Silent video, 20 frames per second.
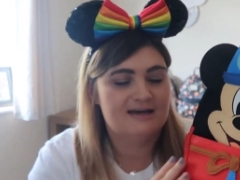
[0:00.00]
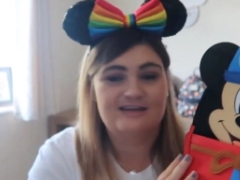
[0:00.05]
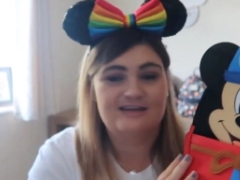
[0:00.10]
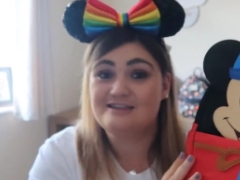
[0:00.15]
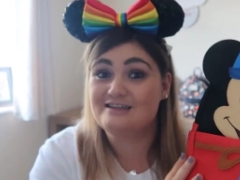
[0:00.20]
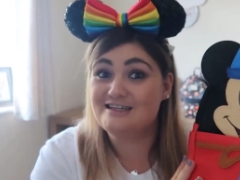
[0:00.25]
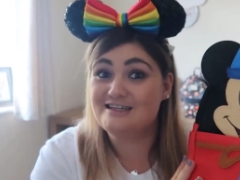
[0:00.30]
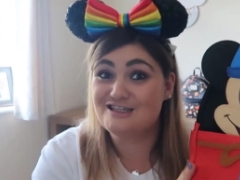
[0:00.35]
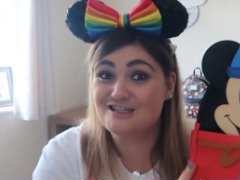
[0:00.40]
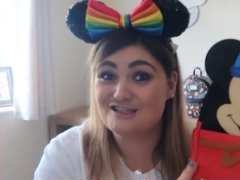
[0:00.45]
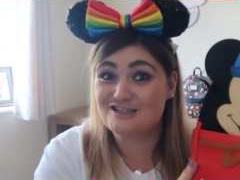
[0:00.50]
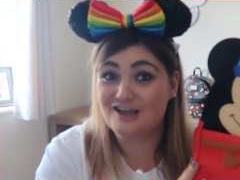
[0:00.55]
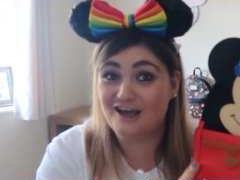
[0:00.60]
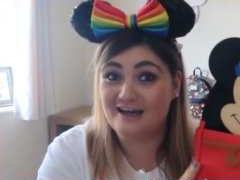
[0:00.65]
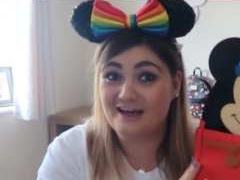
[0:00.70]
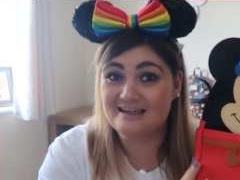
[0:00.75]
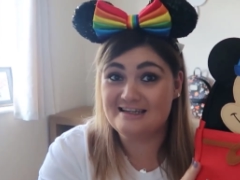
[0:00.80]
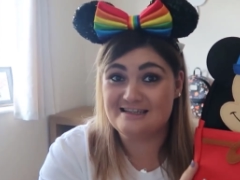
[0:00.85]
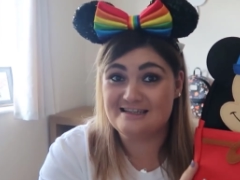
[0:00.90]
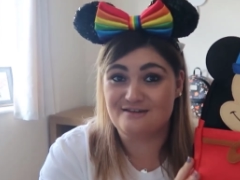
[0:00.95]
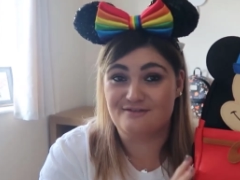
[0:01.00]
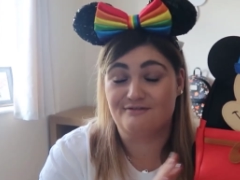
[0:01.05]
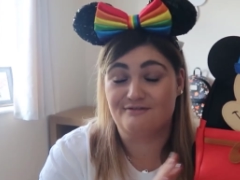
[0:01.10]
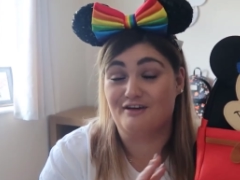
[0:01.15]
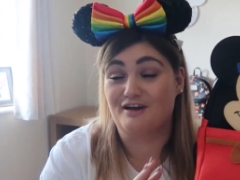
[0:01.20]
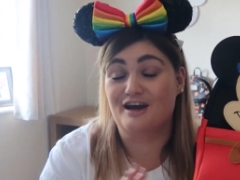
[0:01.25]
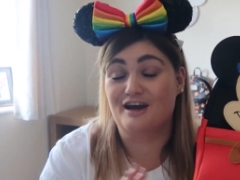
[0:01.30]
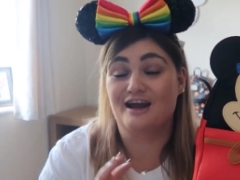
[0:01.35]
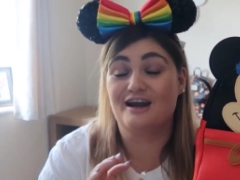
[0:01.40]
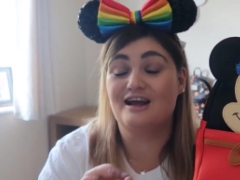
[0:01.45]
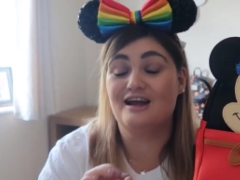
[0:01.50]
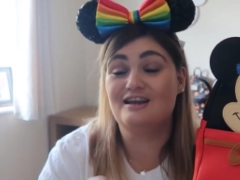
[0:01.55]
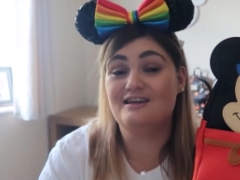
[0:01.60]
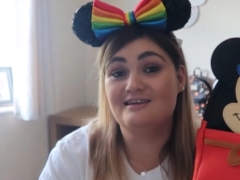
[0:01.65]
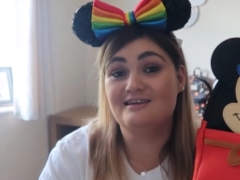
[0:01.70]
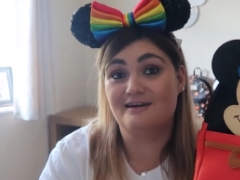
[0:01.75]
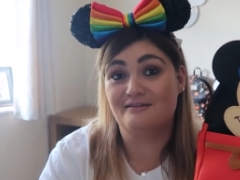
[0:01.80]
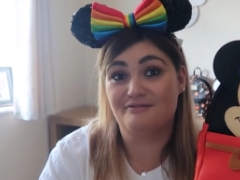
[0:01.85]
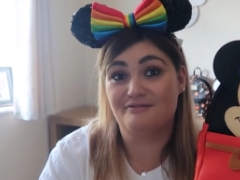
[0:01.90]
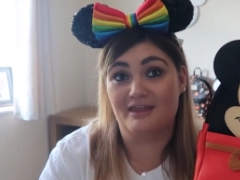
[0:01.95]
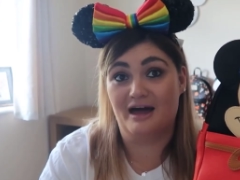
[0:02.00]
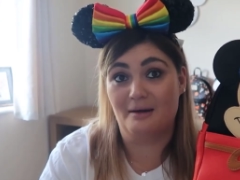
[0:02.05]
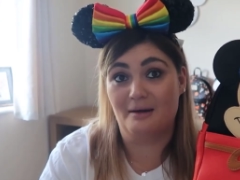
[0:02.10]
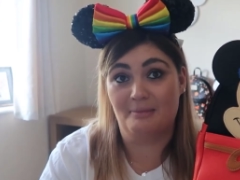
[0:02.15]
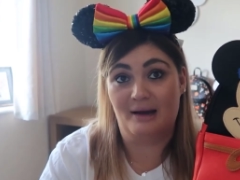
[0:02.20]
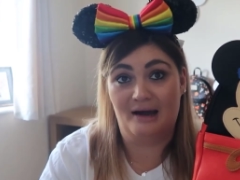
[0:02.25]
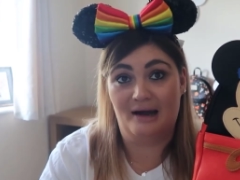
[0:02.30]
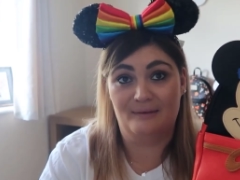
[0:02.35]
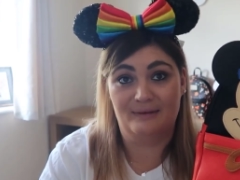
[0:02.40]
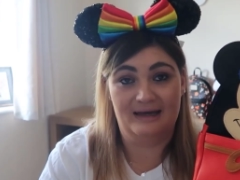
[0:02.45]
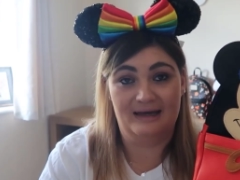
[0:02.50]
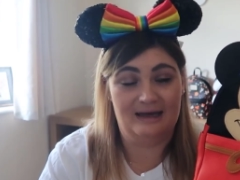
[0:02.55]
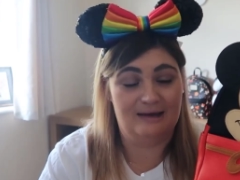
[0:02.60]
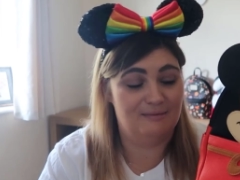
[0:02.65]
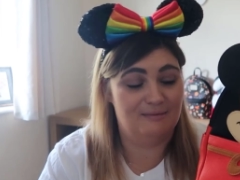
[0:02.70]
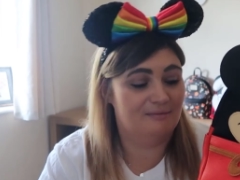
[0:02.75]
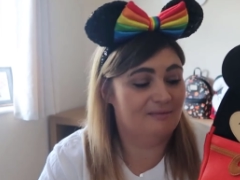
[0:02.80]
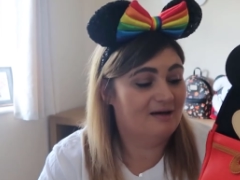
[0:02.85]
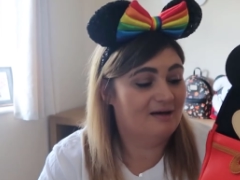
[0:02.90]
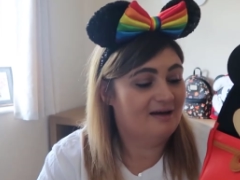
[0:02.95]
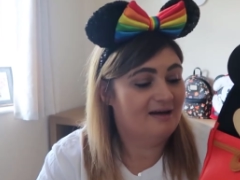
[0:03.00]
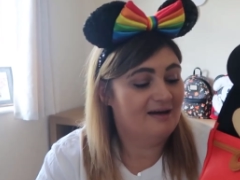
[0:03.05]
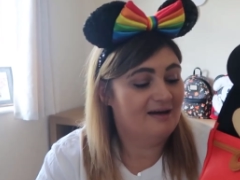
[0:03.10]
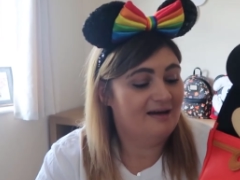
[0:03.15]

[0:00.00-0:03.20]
So he's slightly different, and I love that about him.